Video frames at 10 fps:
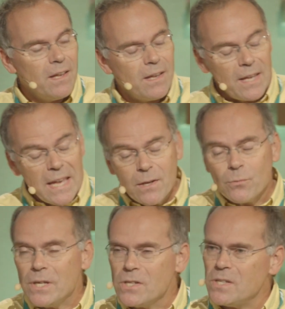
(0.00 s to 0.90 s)
uh,
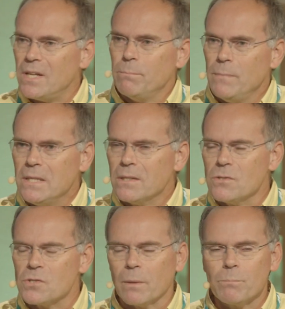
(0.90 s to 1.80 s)
increase in meat
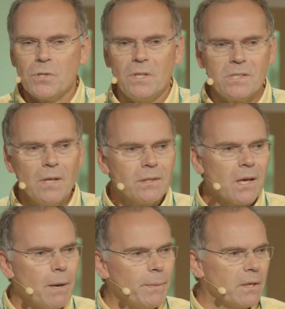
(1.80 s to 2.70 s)
consumption is not
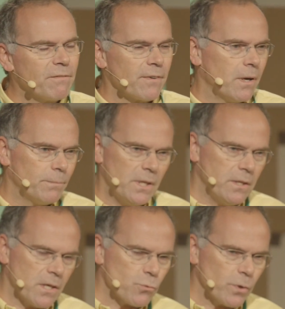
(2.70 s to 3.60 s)
coming from the
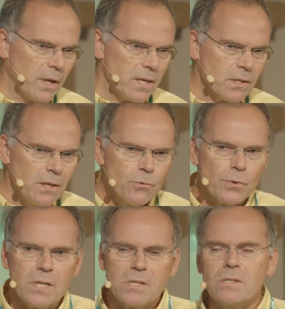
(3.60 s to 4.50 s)
industrialized
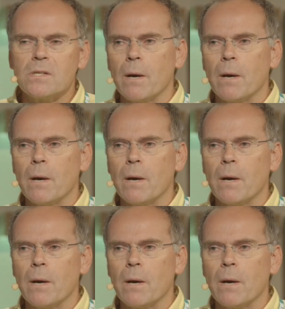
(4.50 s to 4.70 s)
countries, it's